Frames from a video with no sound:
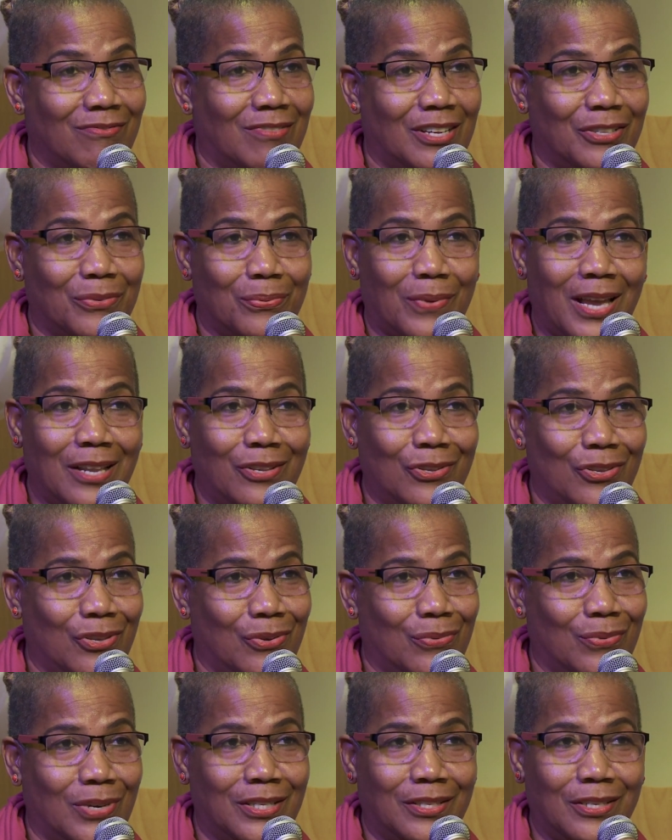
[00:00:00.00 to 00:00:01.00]
Roz, why do
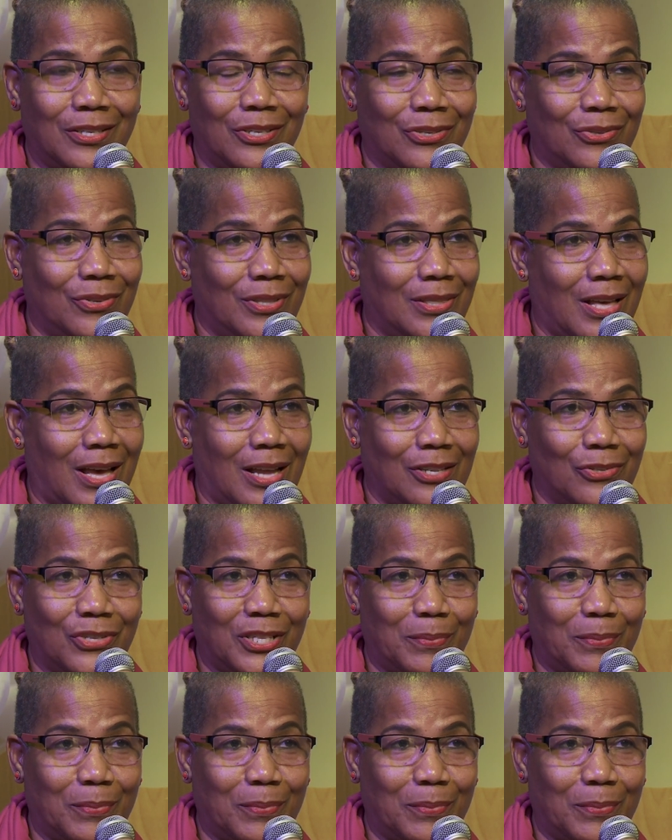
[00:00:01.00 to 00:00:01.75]
you want to do that?